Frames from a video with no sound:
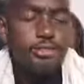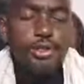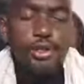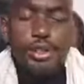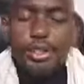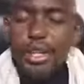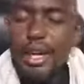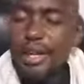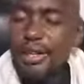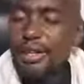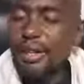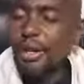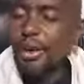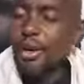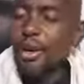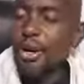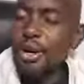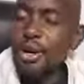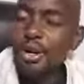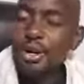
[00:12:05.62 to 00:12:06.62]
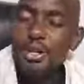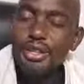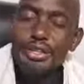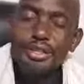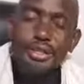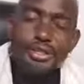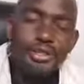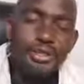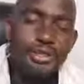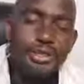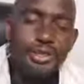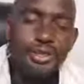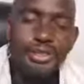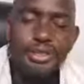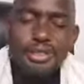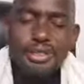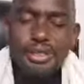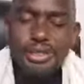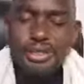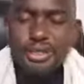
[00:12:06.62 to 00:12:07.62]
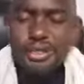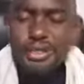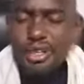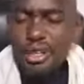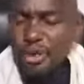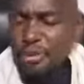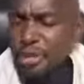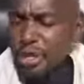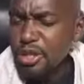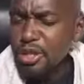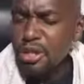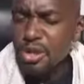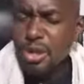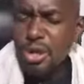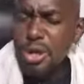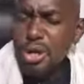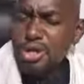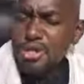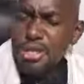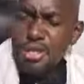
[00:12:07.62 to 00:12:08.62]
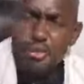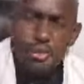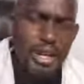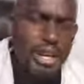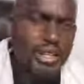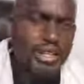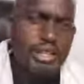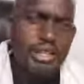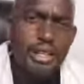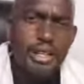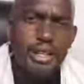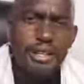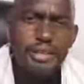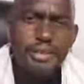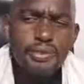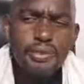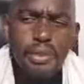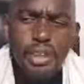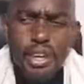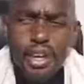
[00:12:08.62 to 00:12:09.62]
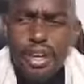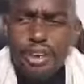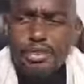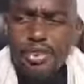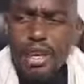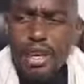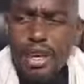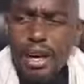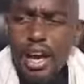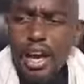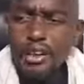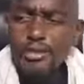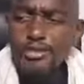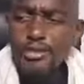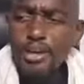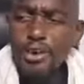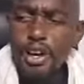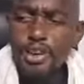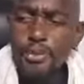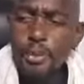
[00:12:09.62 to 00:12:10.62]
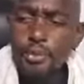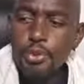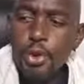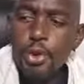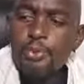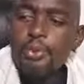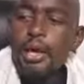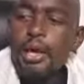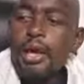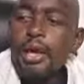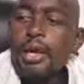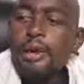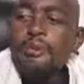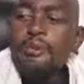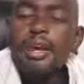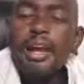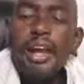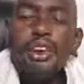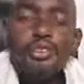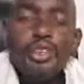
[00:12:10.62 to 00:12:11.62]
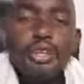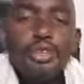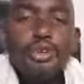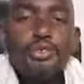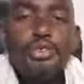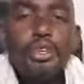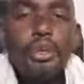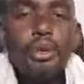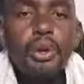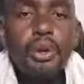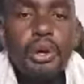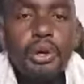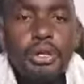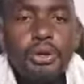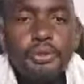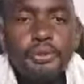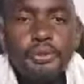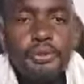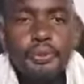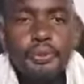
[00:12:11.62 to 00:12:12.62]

For there the Lord restores his blessing, even life forevermore. Beloved of the Lord,